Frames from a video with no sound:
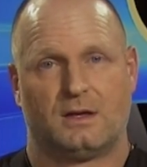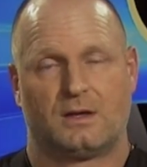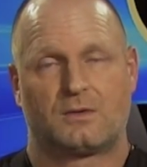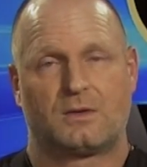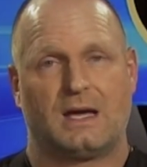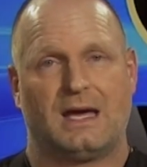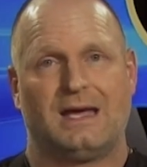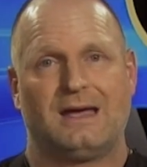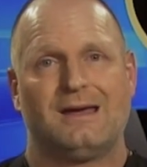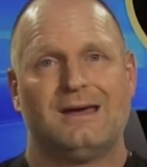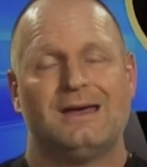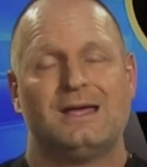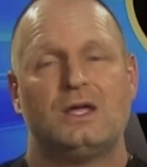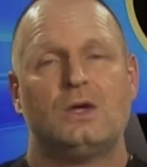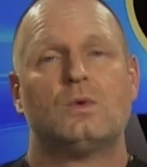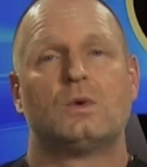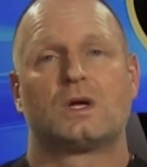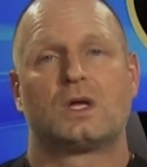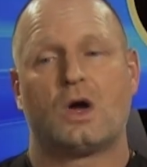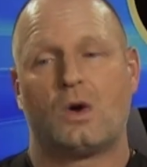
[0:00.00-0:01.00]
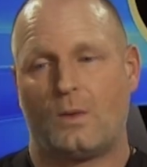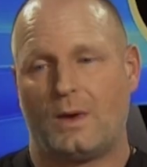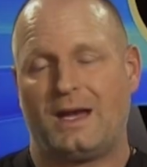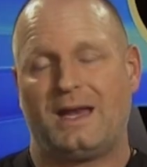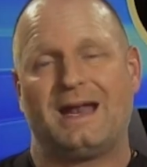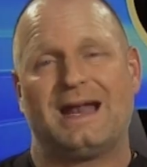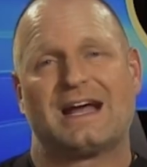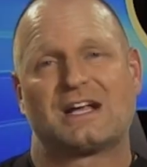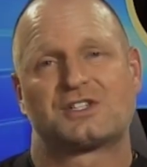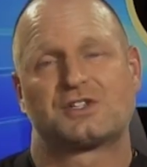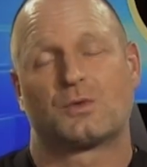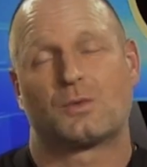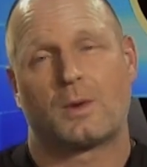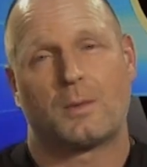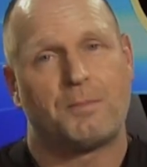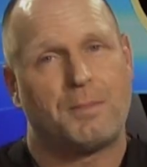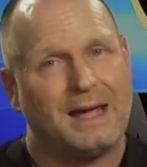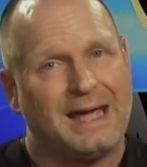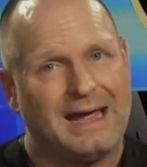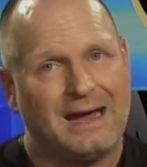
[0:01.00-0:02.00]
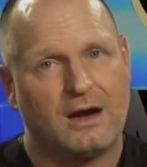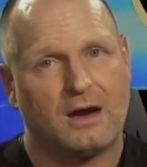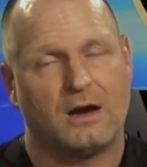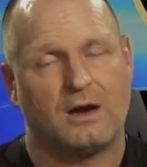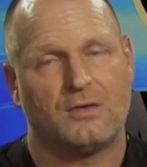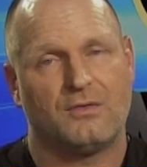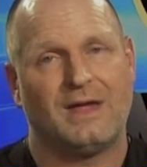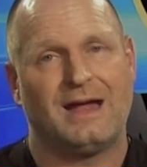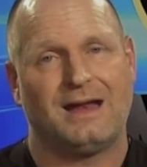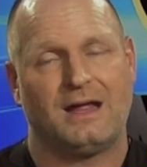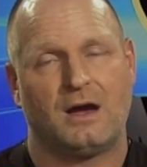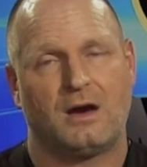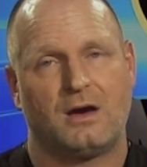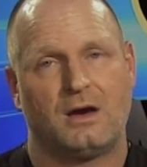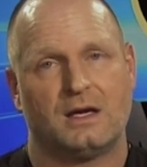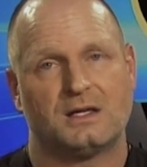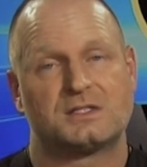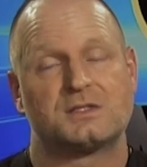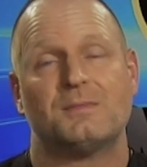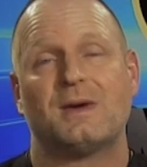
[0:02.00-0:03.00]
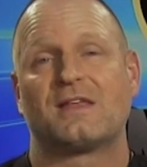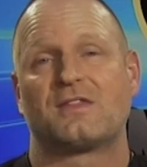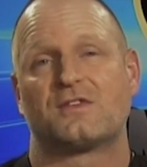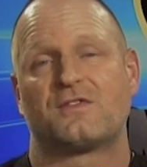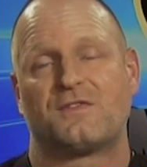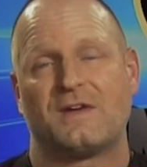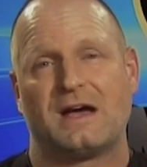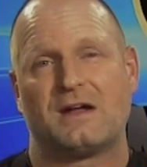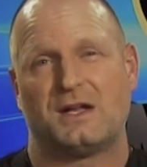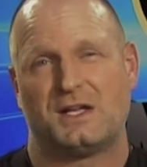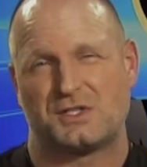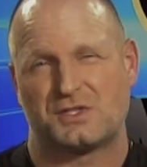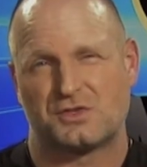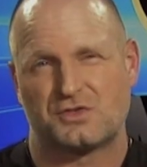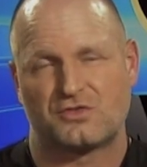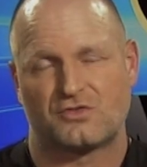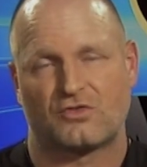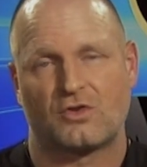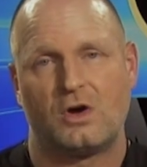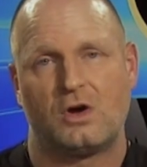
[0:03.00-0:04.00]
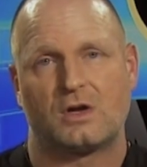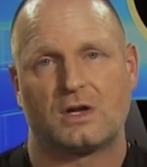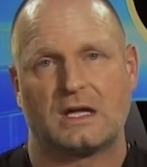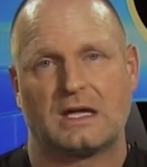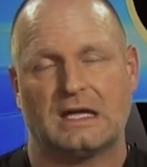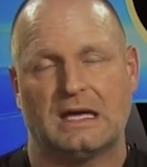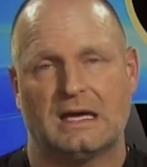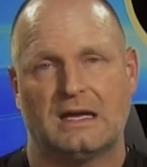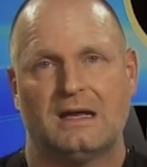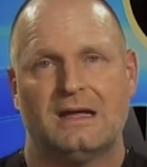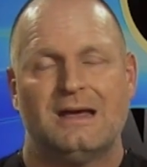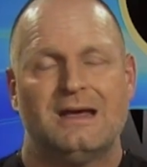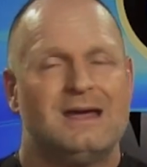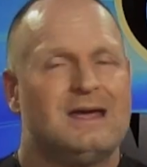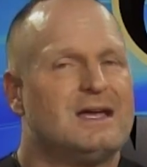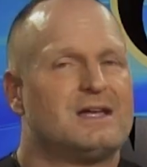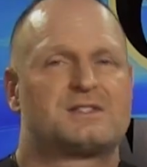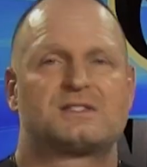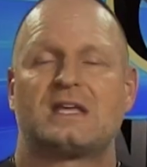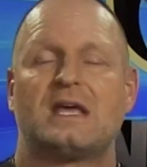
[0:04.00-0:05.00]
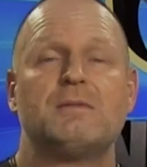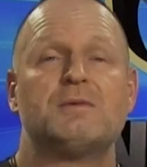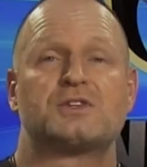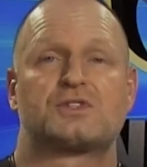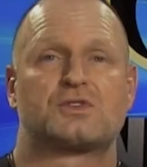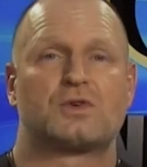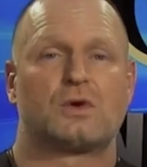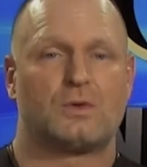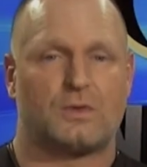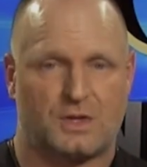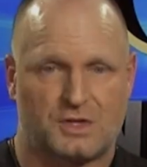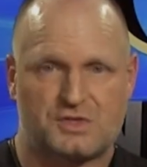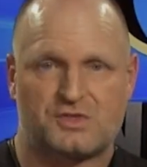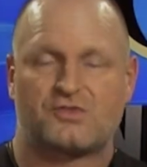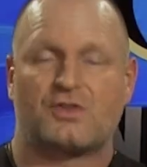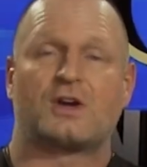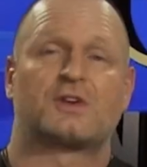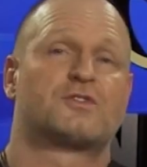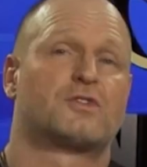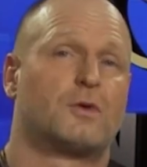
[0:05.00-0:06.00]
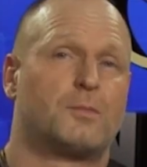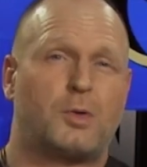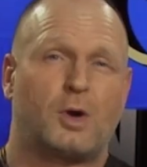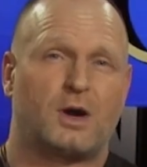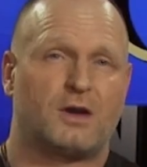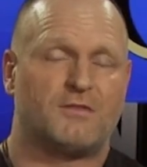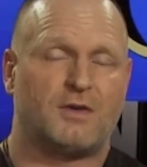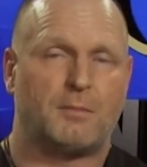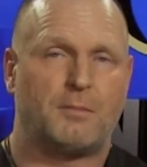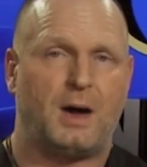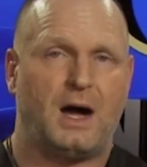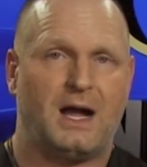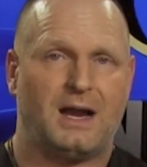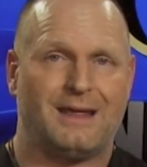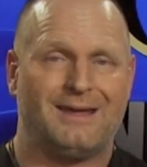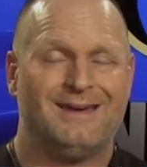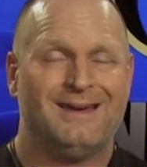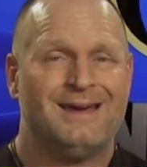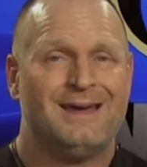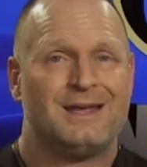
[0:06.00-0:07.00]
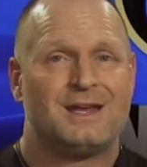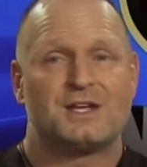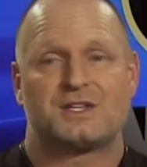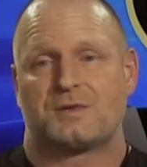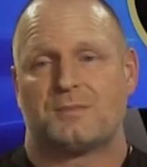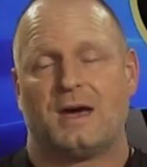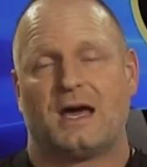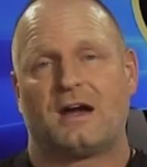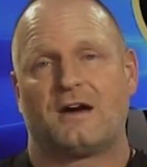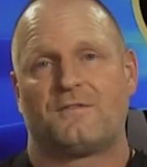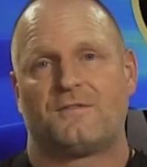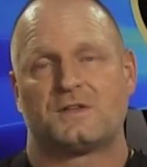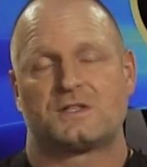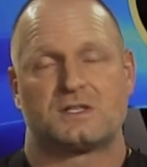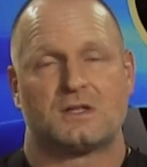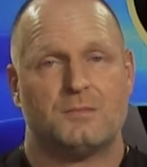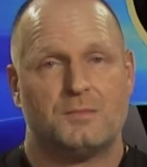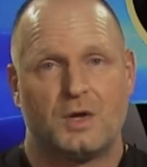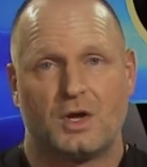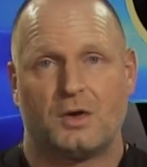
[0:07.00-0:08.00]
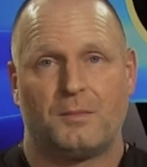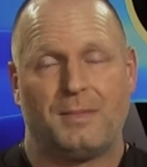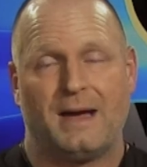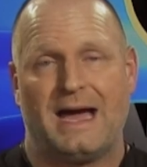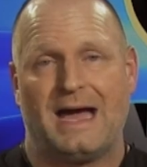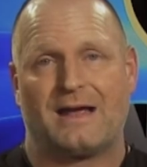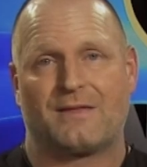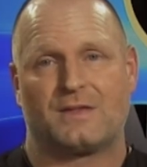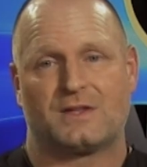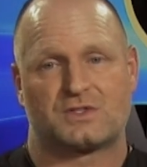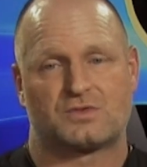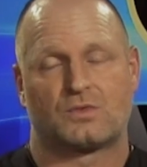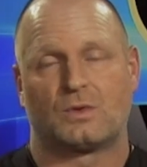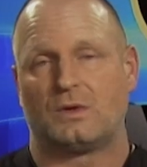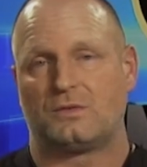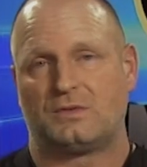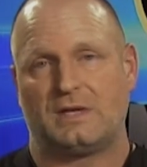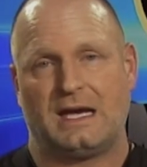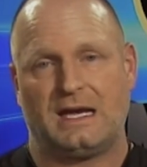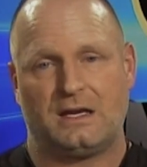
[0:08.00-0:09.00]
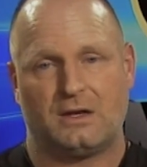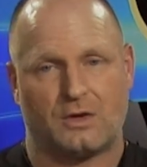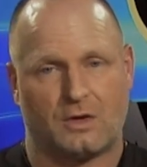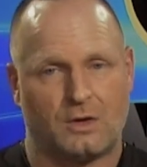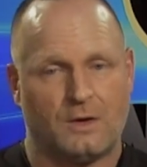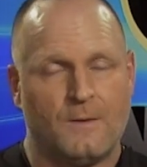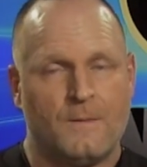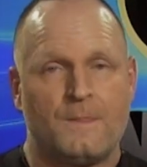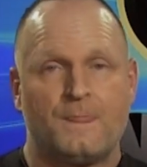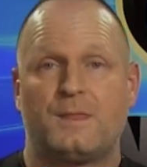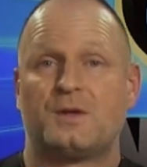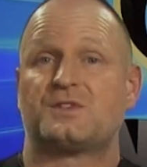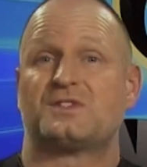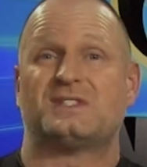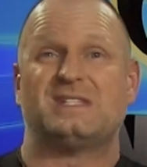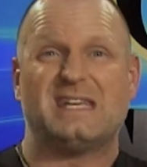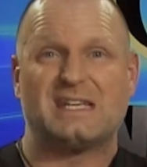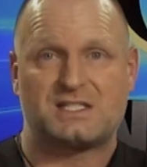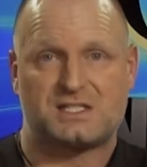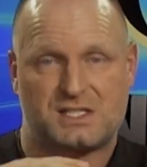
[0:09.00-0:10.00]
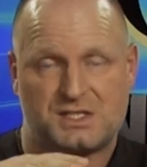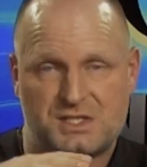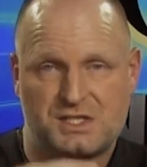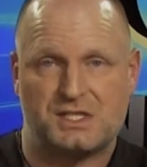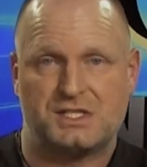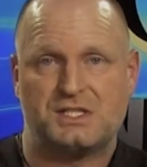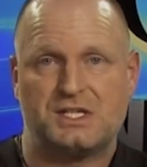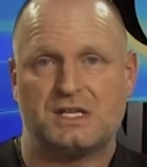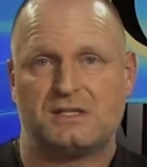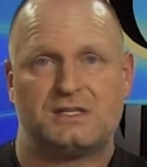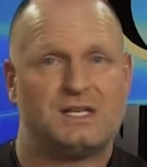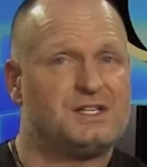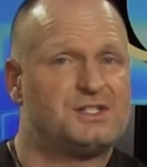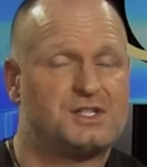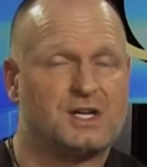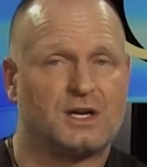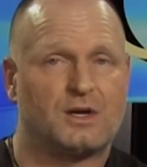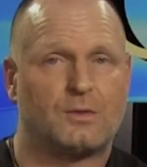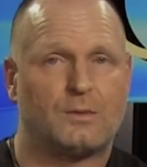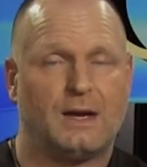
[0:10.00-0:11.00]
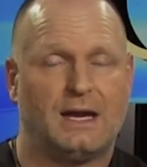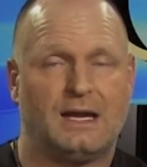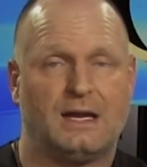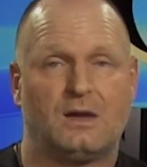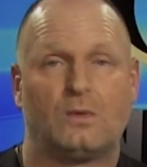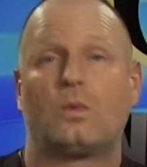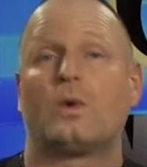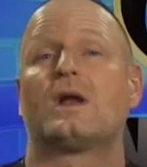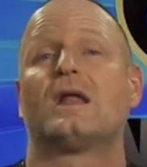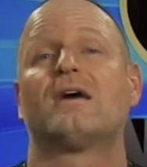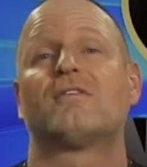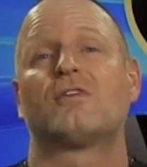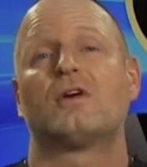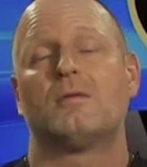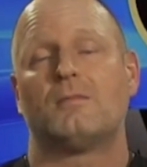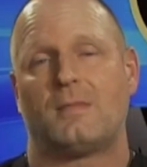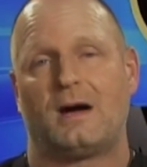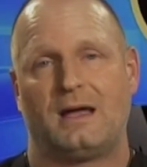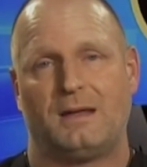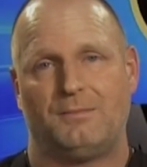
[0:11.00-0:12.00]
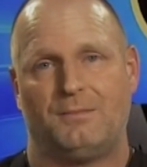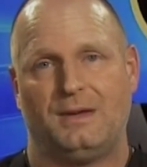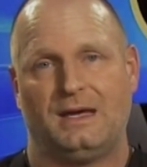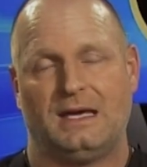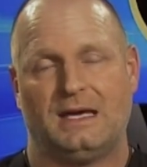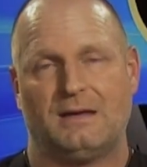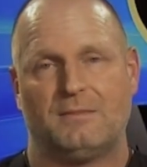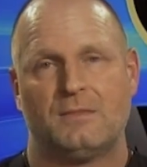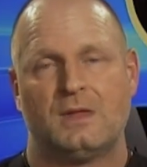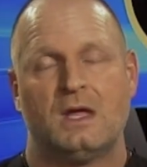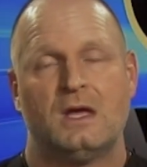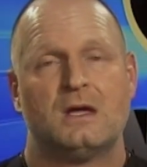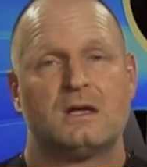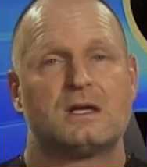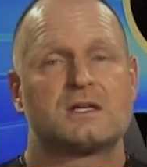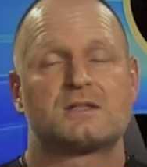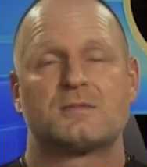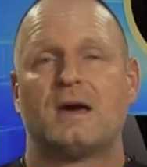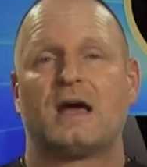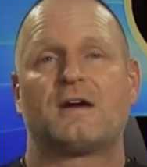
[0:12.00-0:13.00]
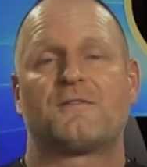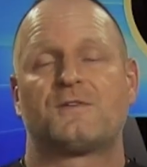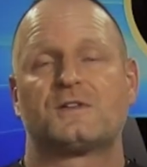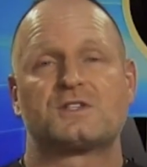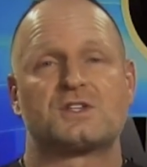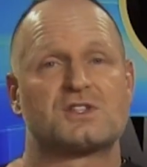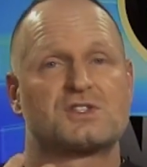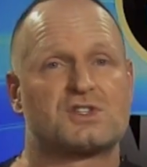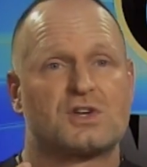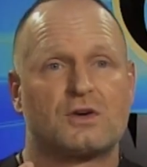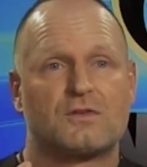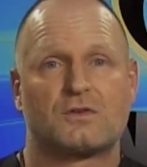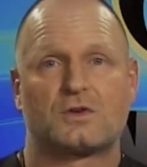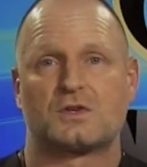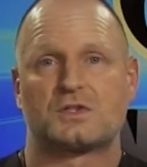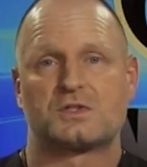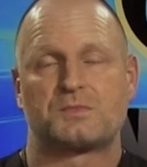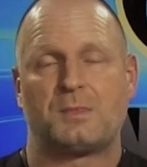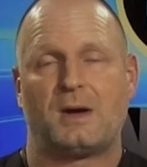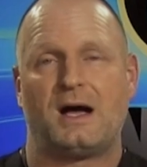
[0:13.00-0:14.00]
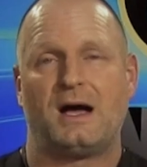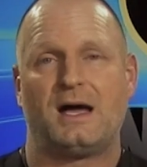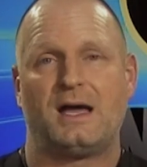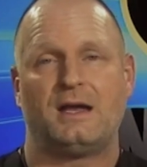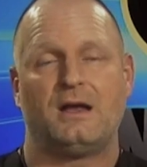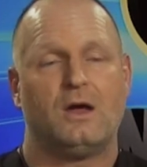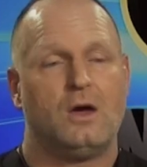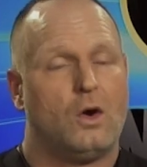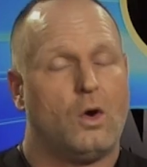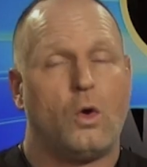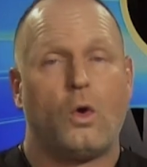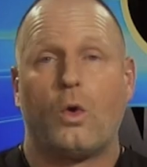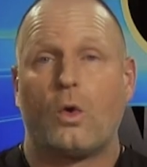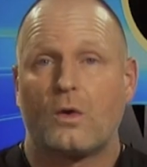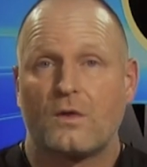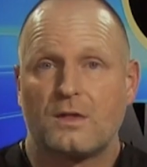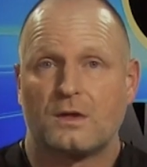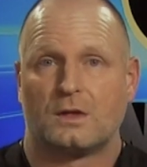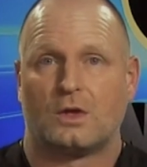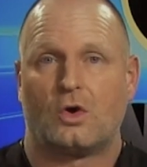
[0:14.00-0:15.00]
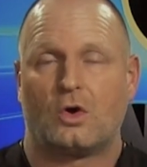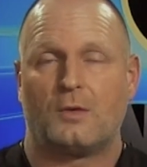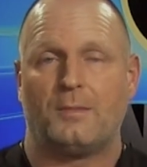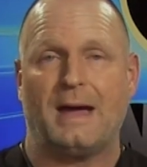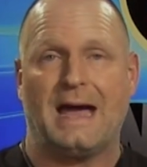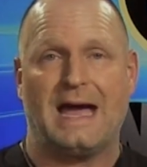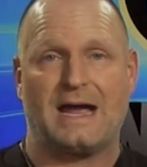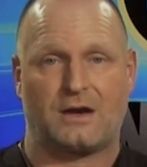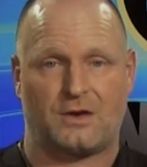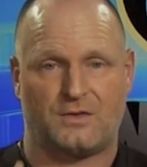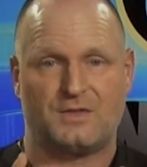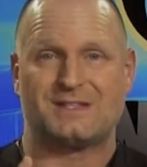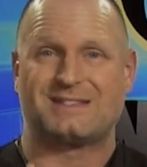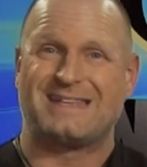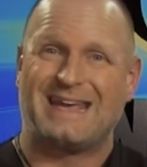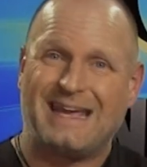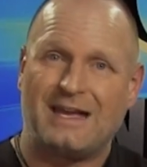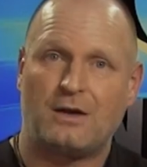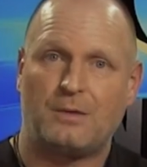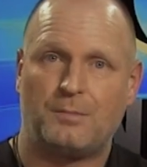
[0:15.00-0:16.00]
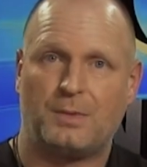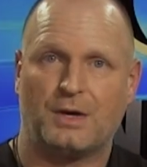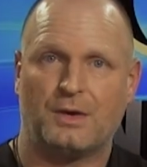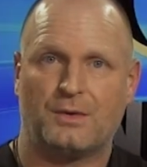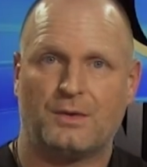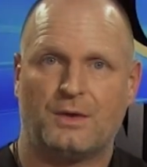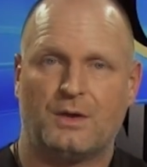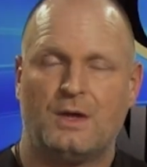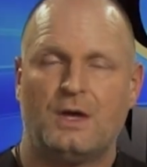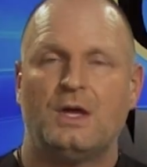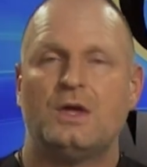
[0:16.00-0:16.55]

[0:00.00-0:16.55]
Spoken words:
Okay, you would go in and actually repair that area to make the foundation strong again. The same is true with our structural part of our body. It doesn't matter if it's the middle back that's rotated or there's disc that's degenerated, whatever it might be. It doesn't matter if it's a cervical spine or the lower back or the tailbone.